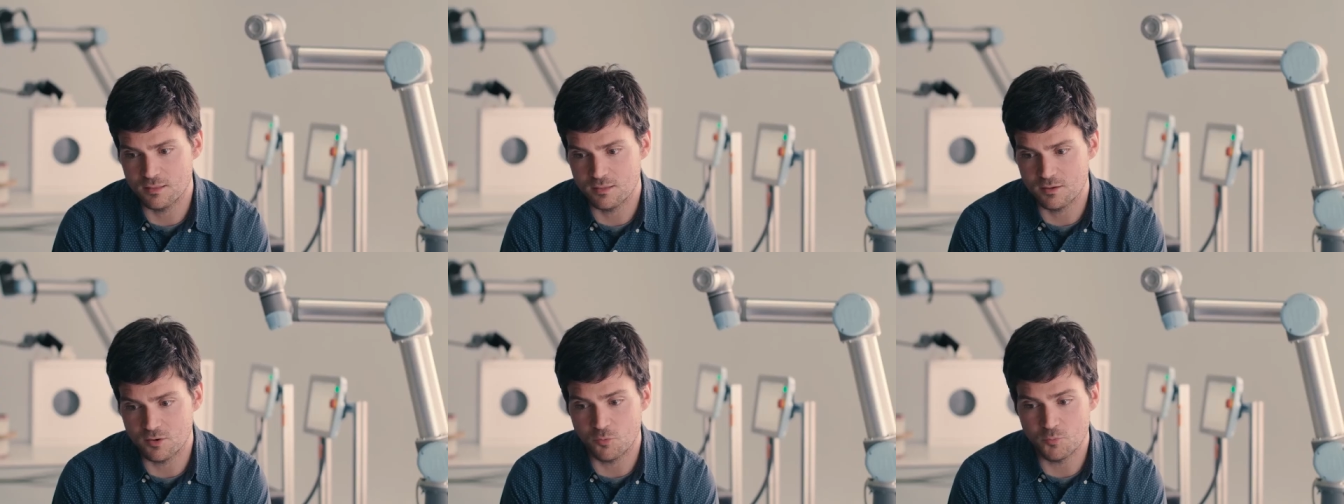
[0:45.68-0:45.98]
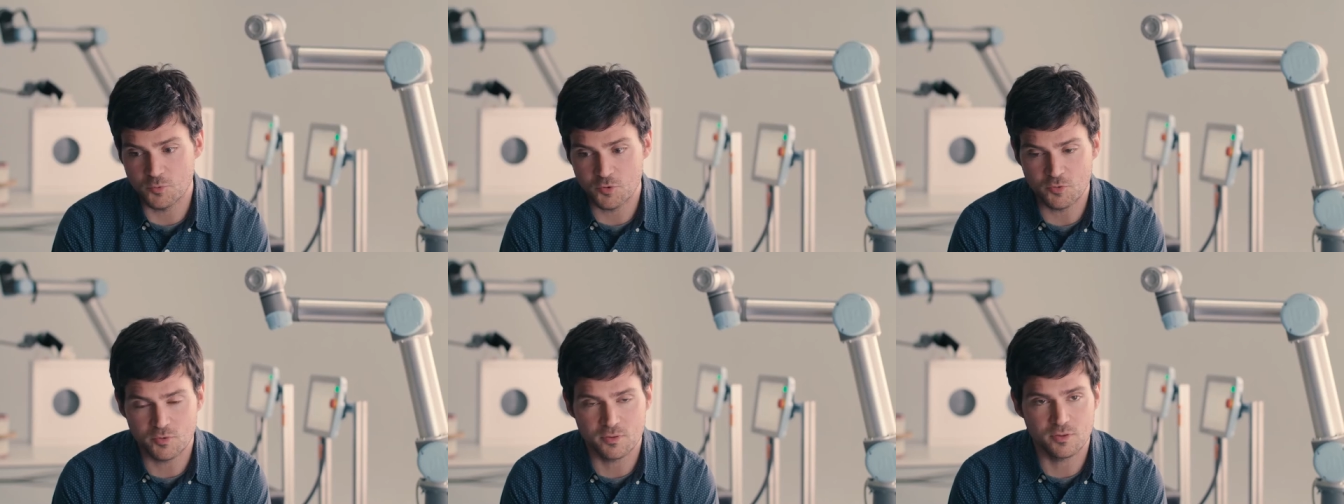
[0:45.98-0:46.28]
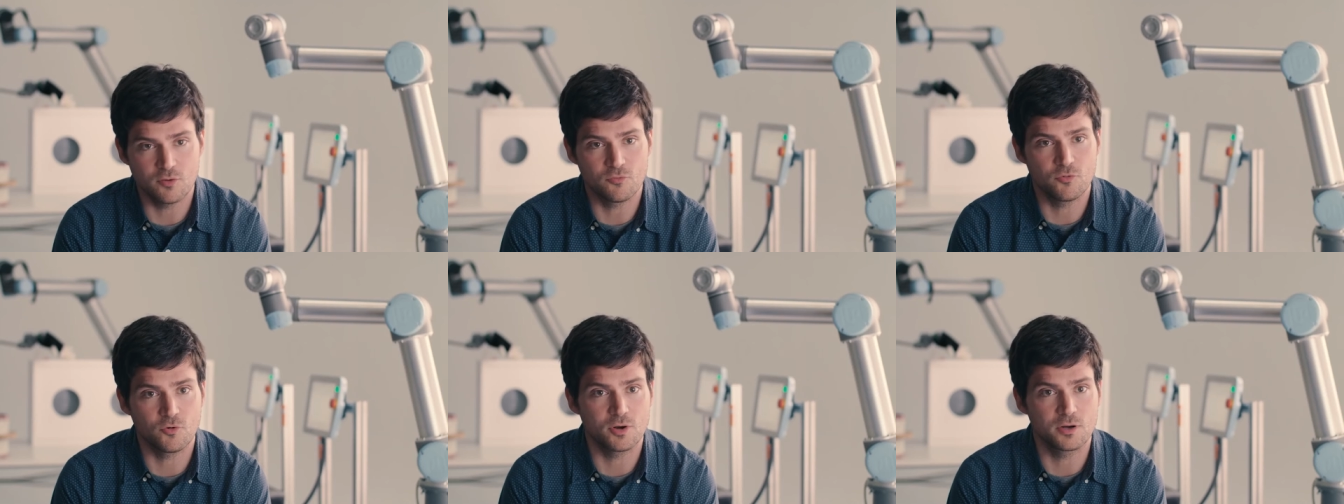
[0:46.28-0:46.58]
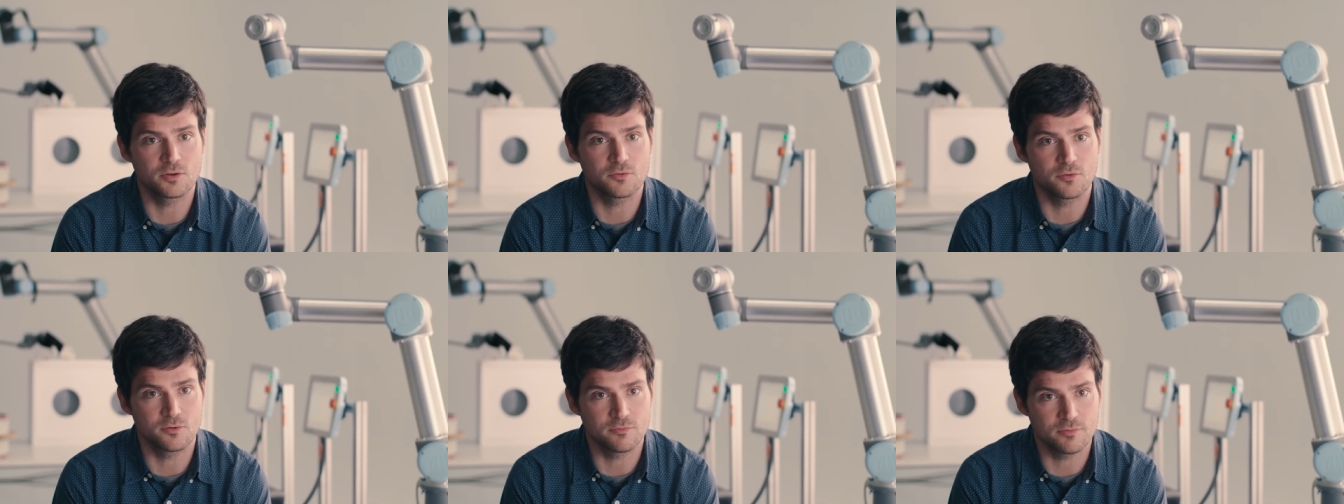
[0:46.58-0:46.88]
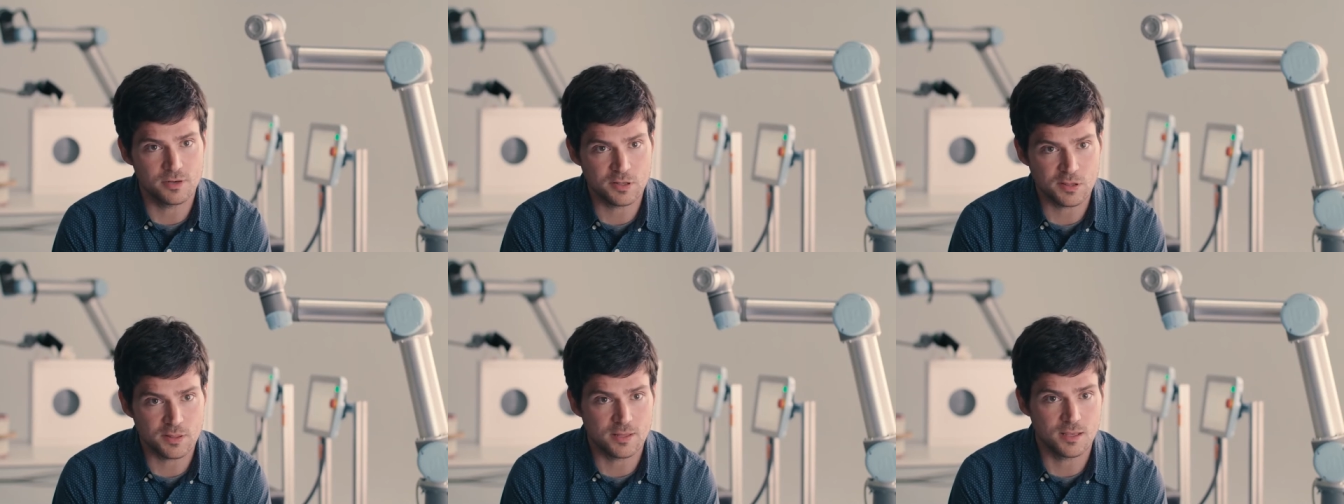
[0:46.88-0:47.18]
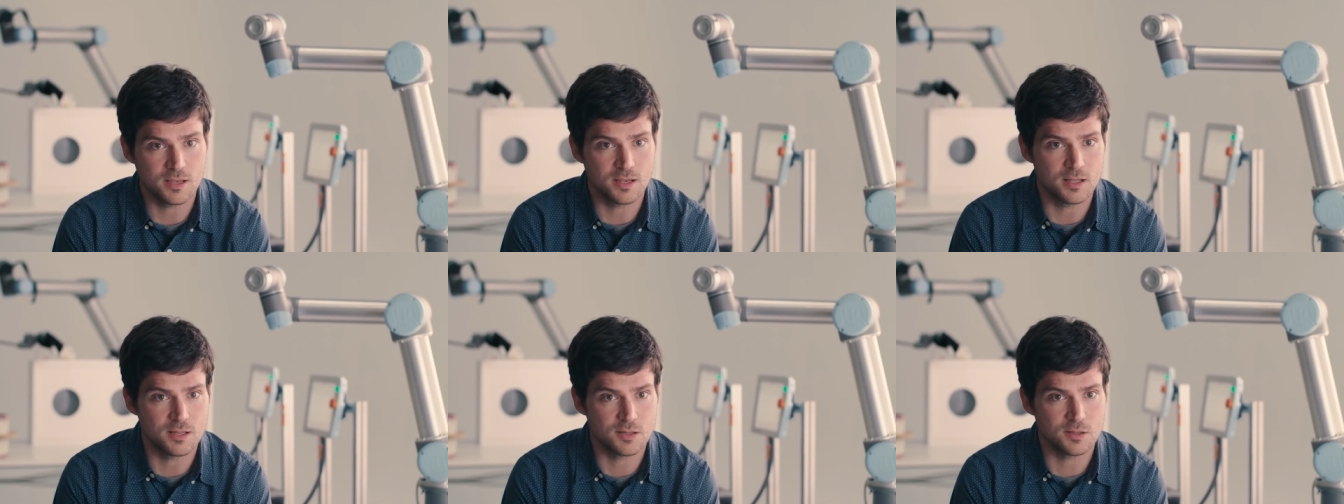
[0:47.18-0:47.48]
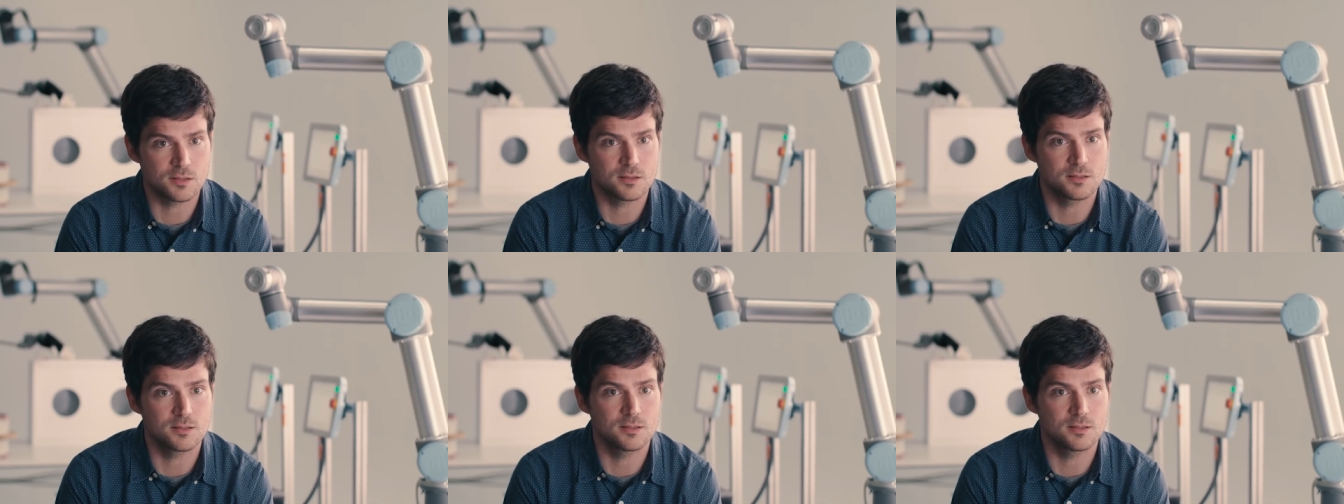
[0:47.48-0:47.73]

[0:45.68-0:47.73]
the community of Auckland University has